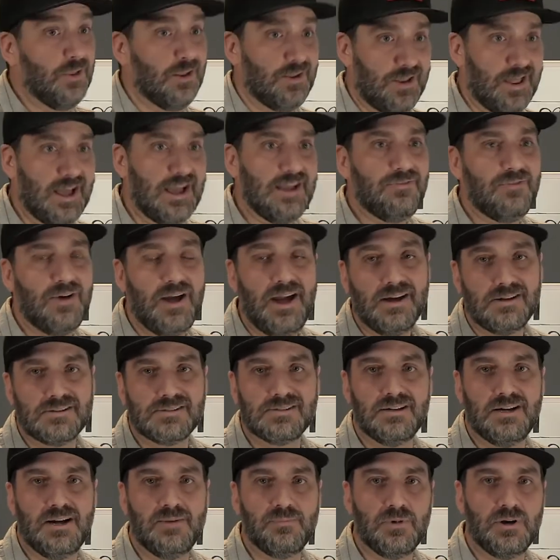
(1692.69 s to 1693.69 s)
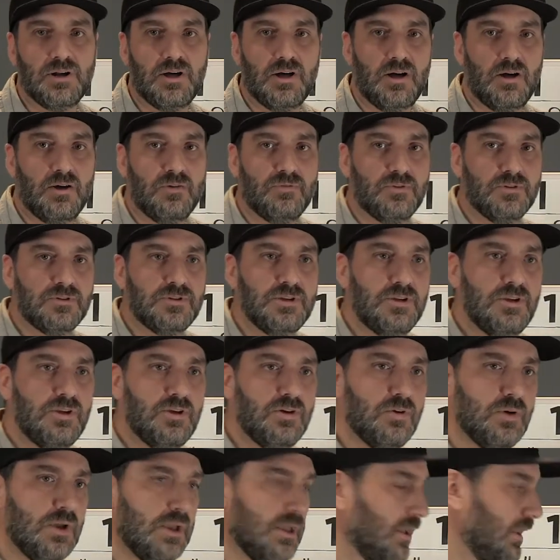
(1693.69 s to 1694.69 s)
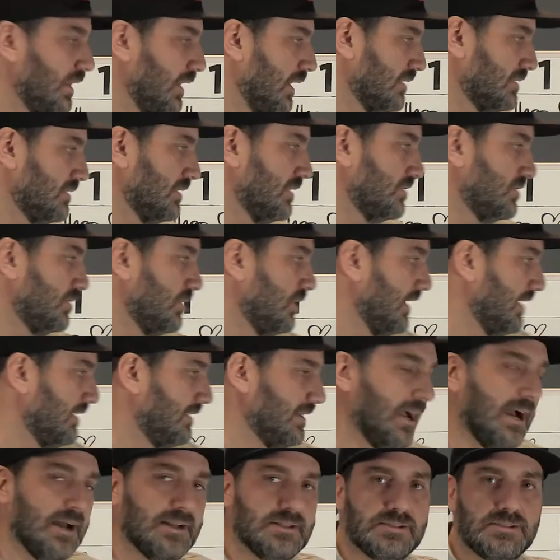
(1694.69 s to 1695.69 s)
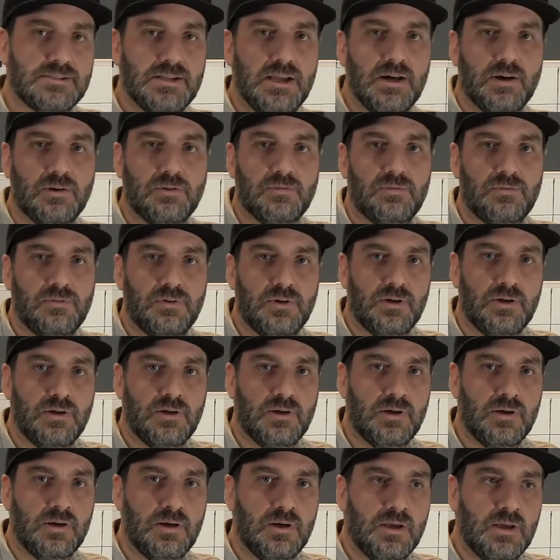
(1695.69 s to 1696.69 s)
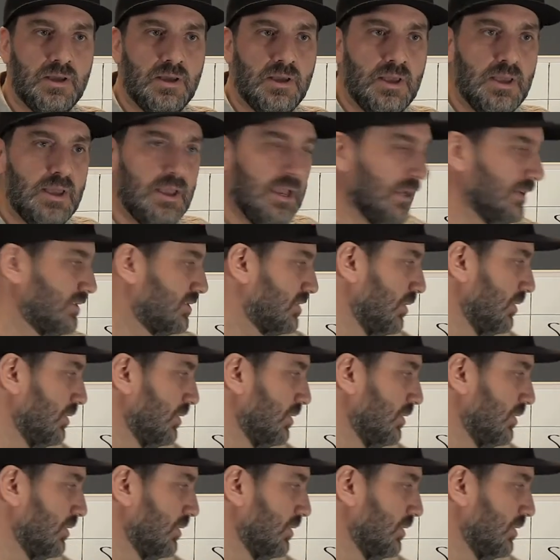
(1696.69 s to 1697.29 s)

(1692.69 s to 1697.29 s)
the life hacks that I'm going to offer to you, it's this, you got to die to self. And